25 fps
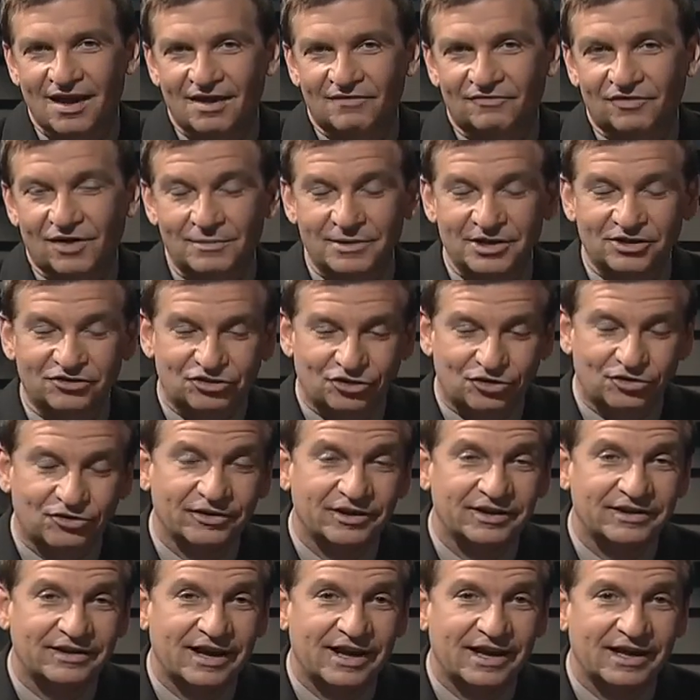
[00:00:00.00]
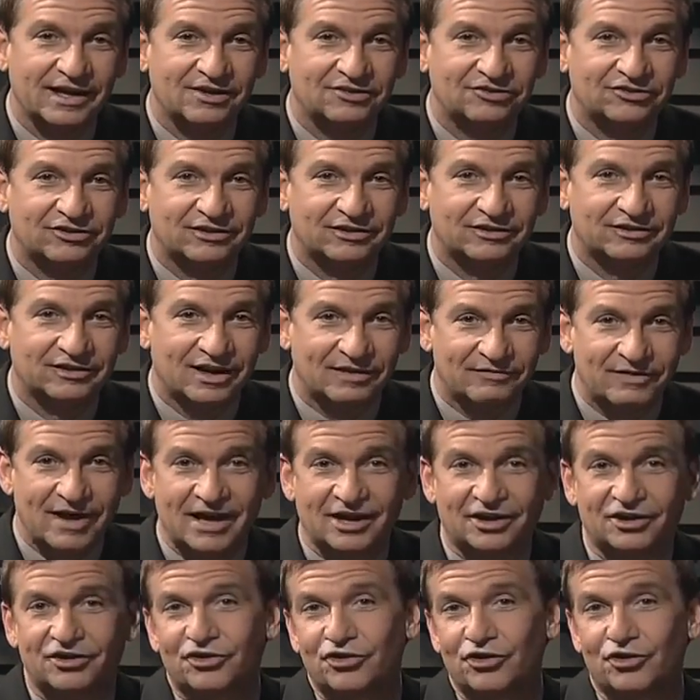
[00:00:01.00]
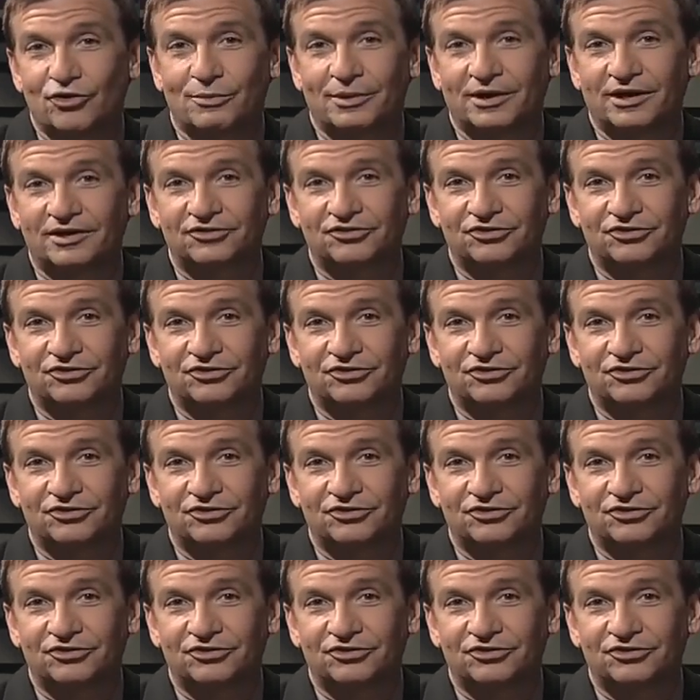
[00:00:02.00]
From his early days in Havana, Cuba,